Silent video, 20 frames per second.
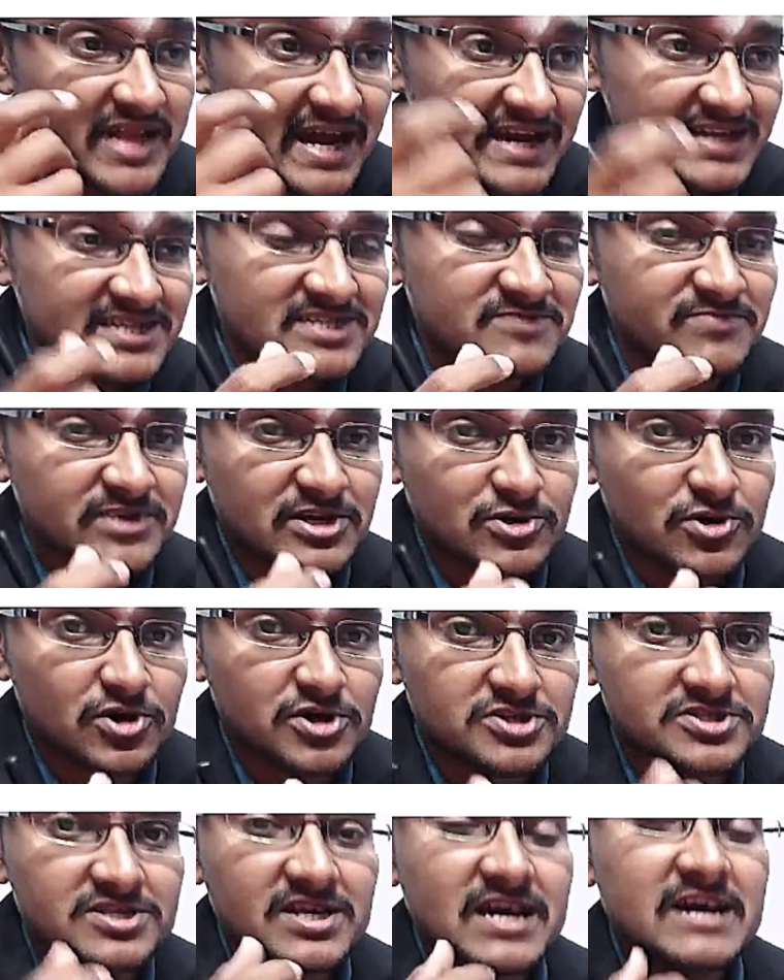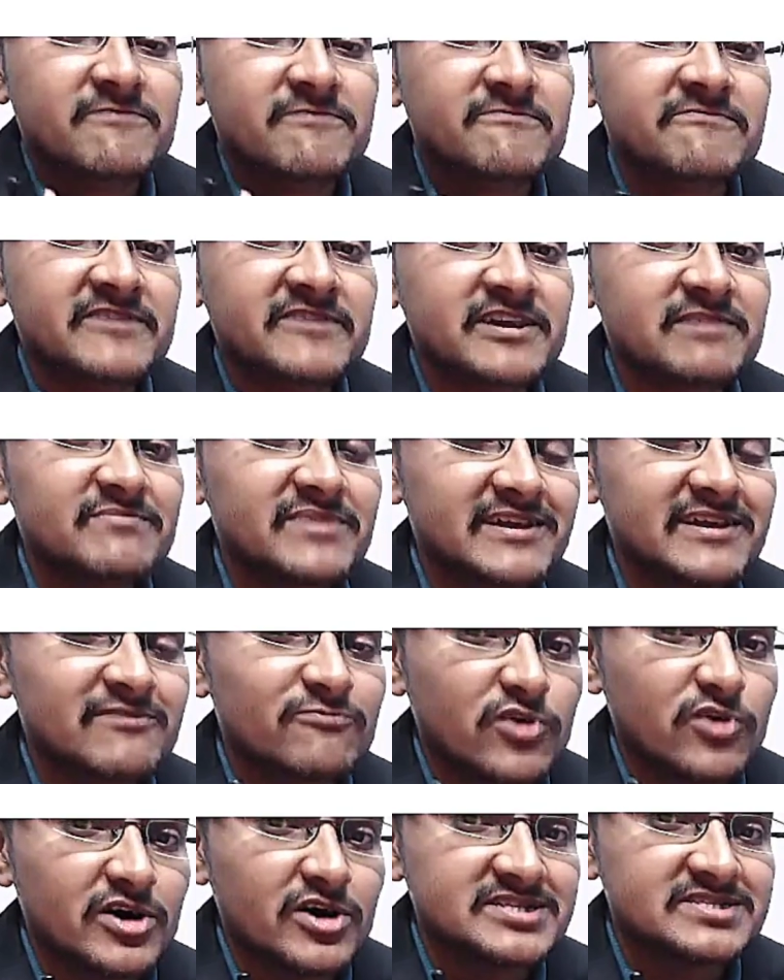That is because
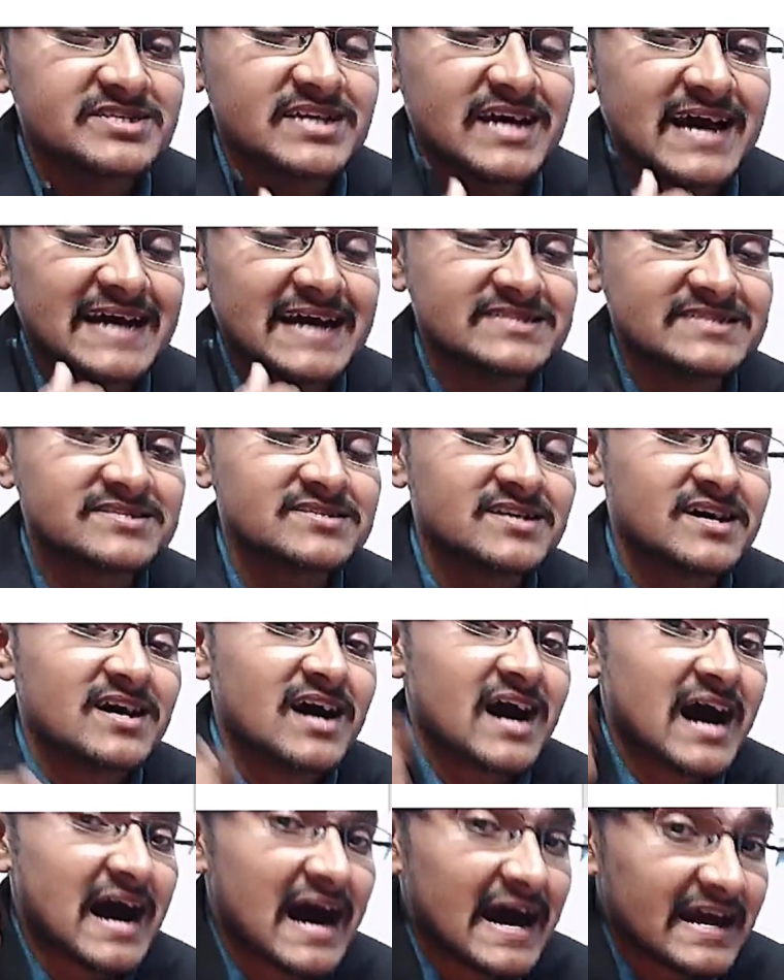female voice has